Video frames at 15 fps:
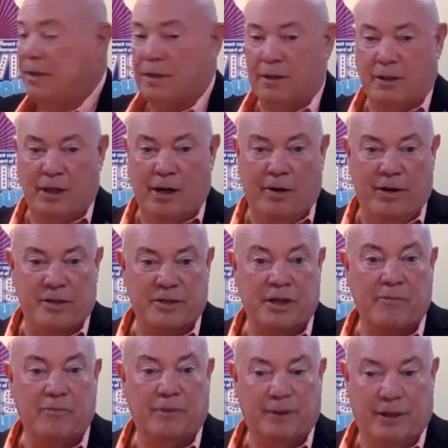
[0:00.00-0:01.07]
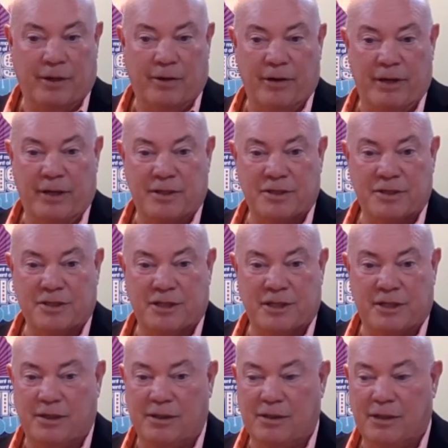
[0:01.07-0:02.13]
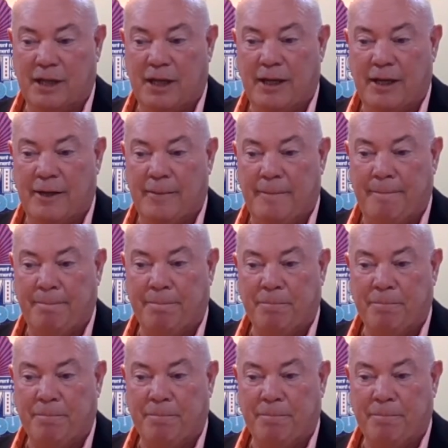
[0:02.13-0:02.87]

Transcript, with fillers: there is a there is still um,